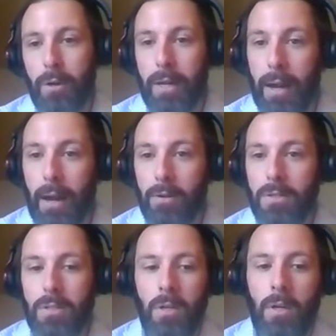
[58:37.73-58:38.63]

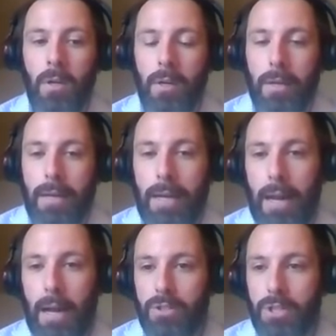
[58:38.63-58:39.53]
in-house
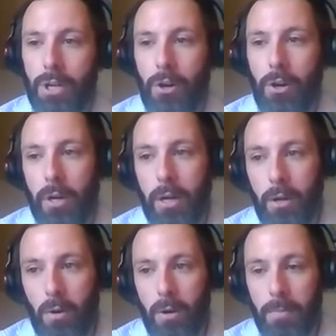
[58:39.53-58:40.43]
security
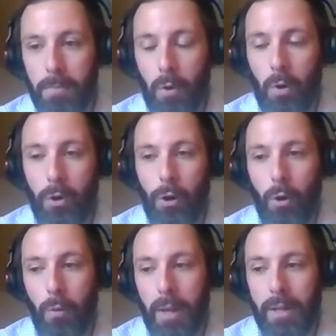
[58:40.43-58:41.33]
or your
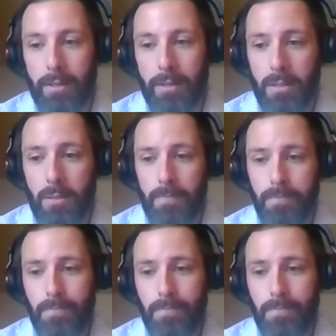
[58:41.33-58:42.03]
own methods.